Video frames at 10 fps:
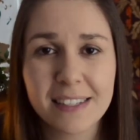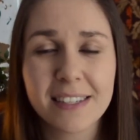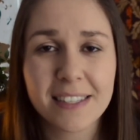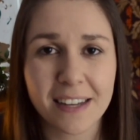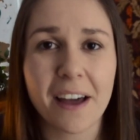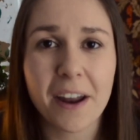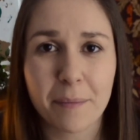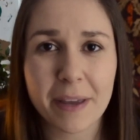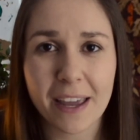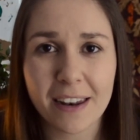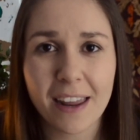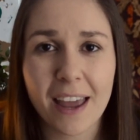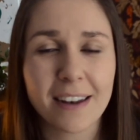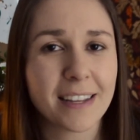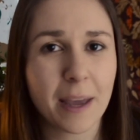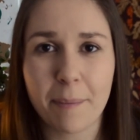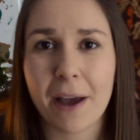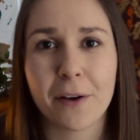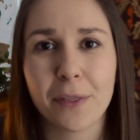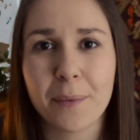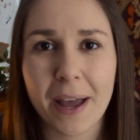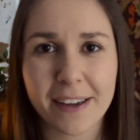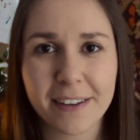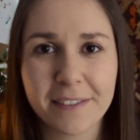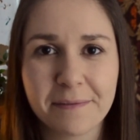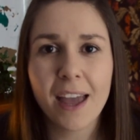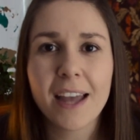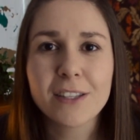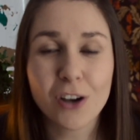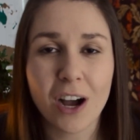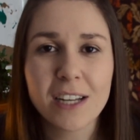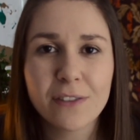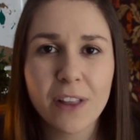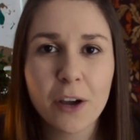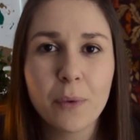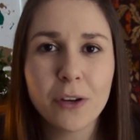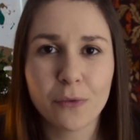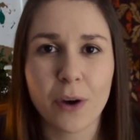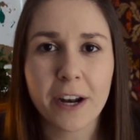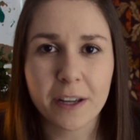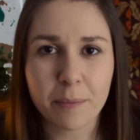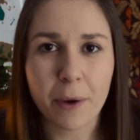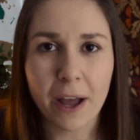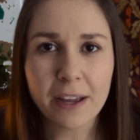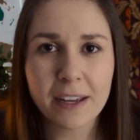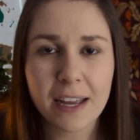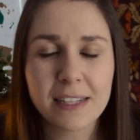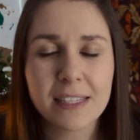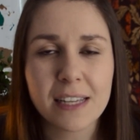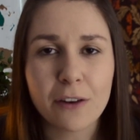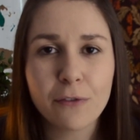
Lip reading: to start up again and get back on the wagon. It's kind of like when you're riding a bike. Instead of